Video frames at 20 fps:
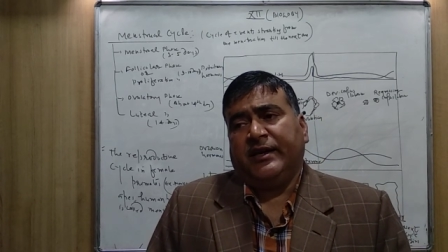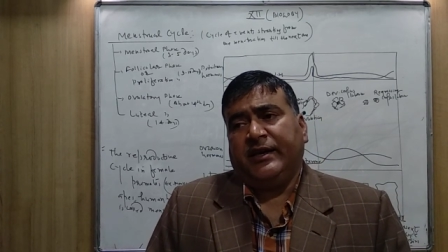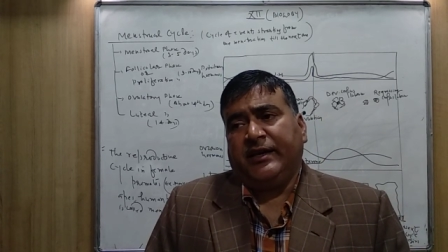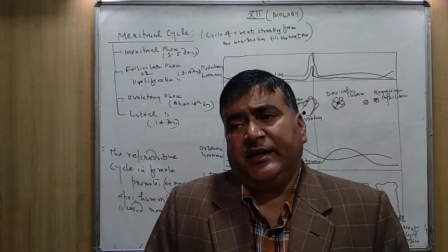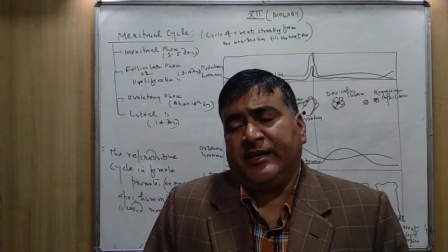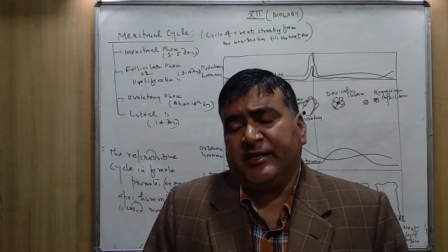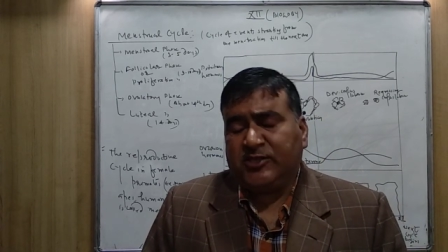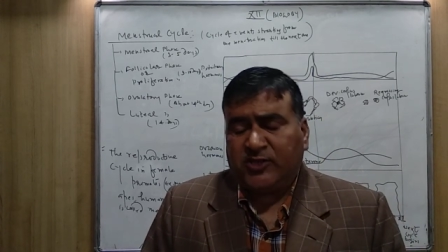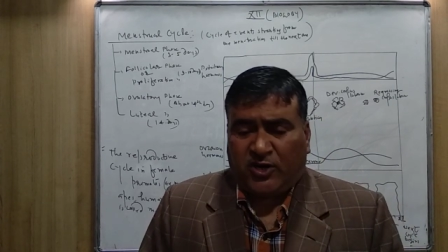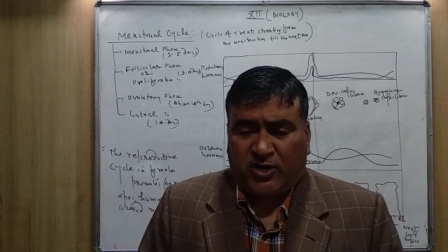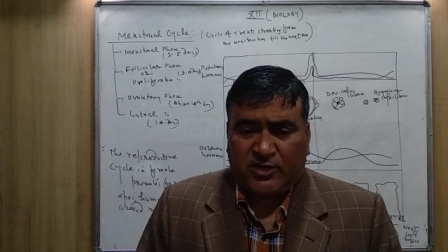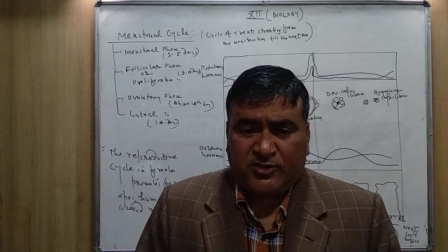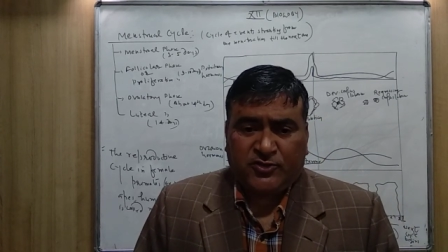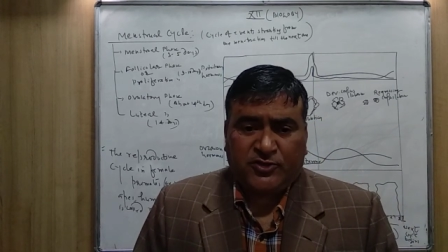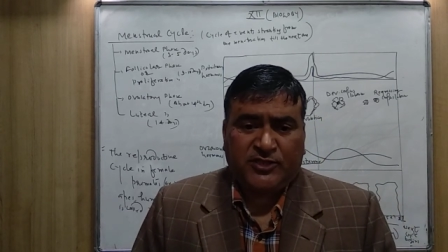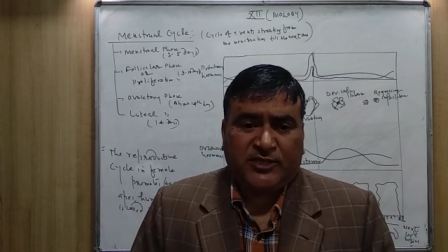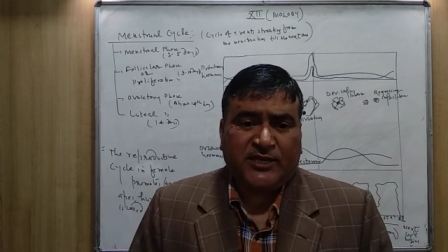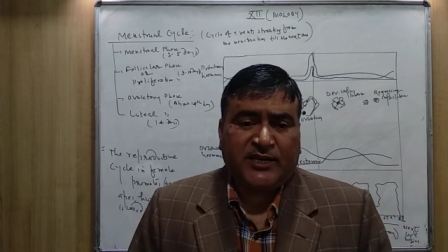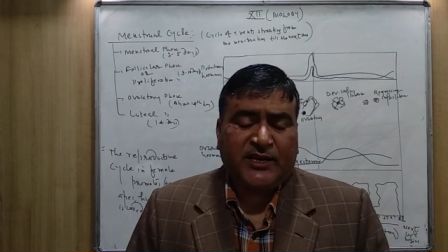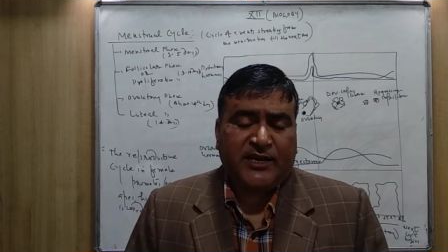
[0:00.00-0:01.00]
is also
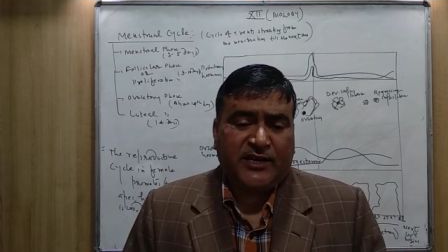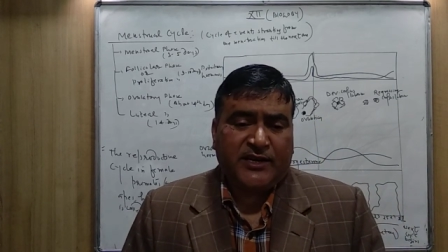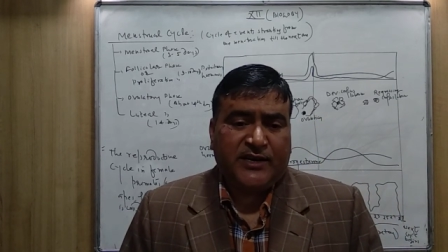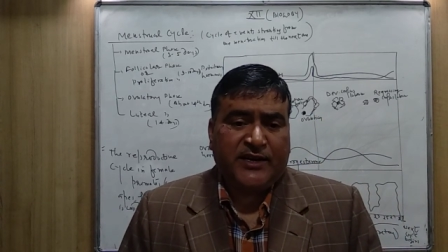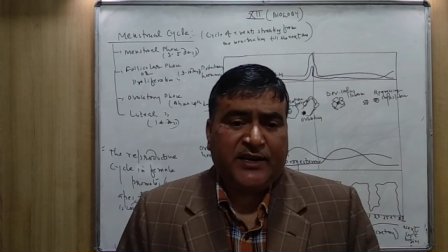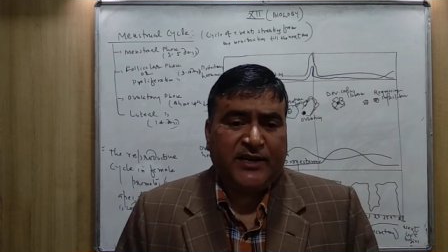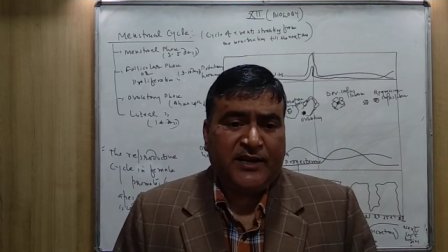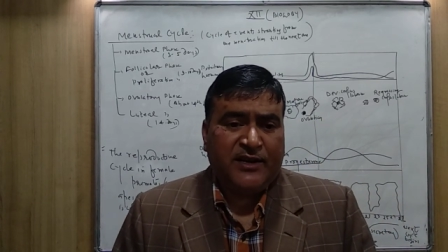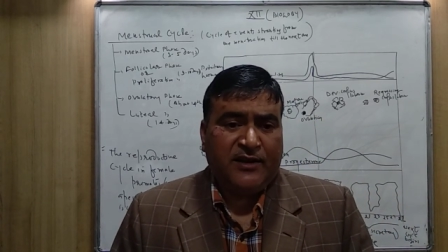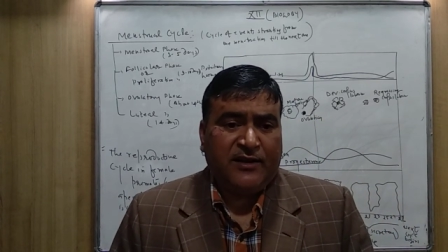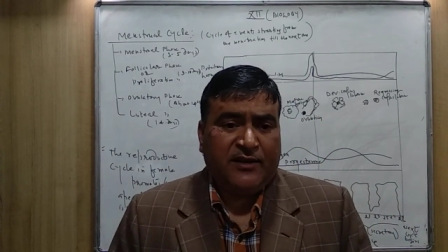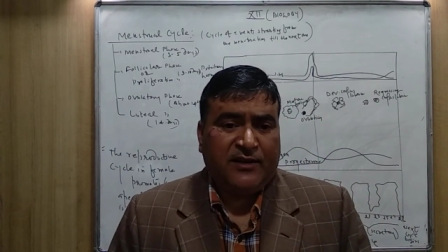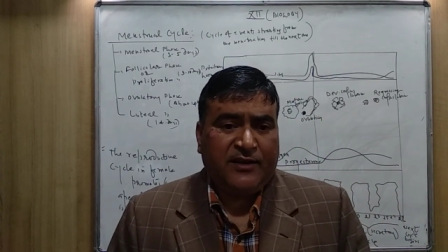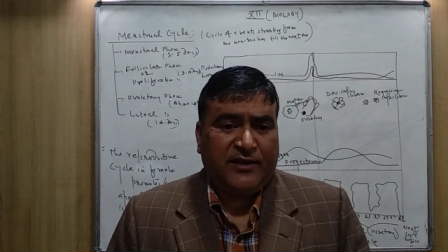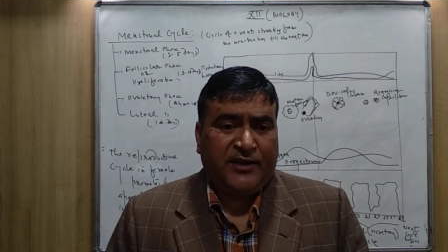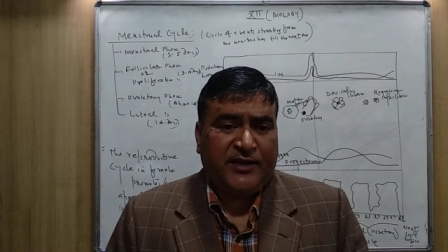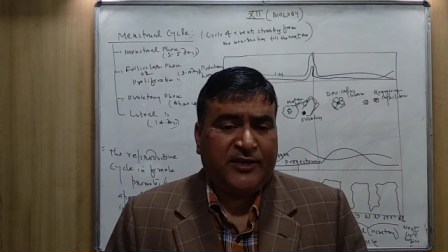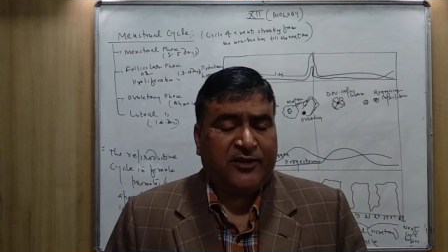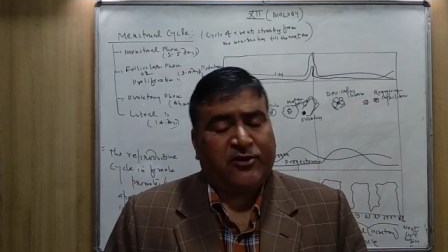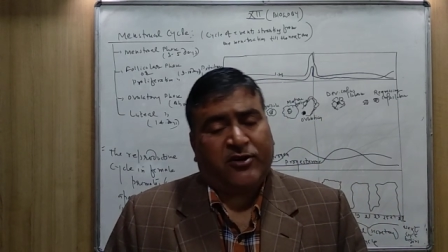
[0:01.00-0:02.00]
secreted.
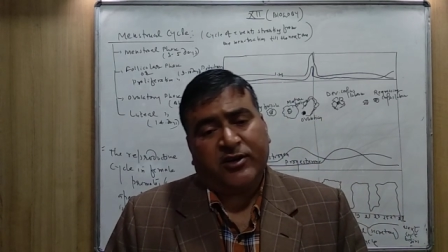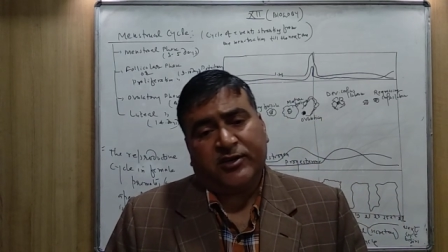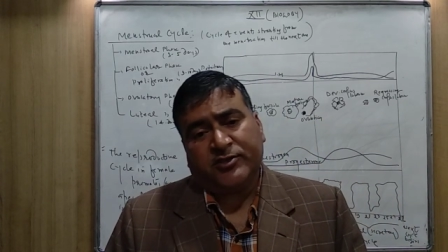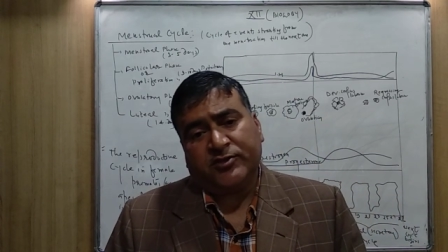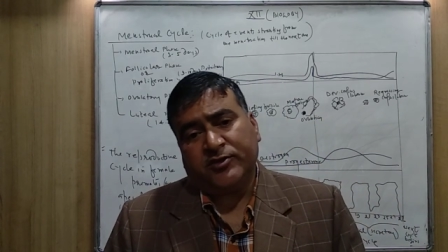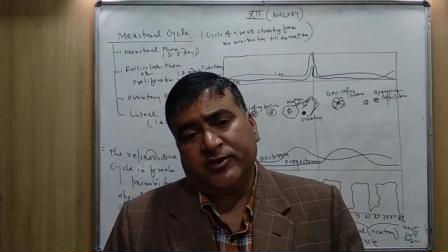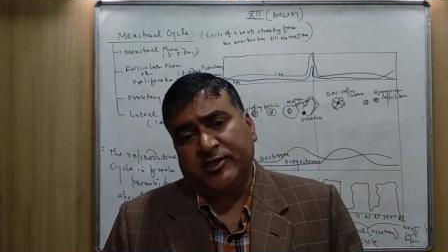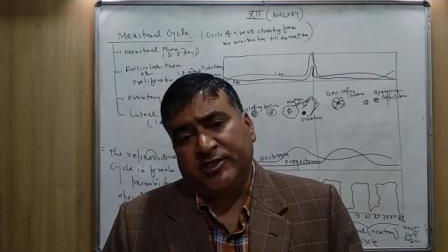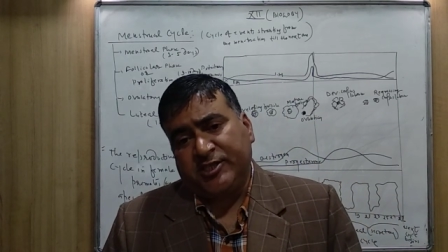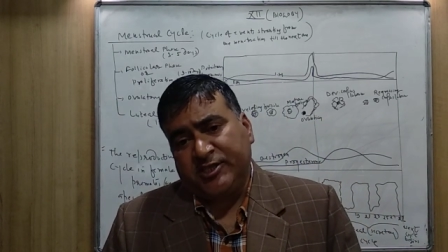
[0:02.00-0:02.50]
It also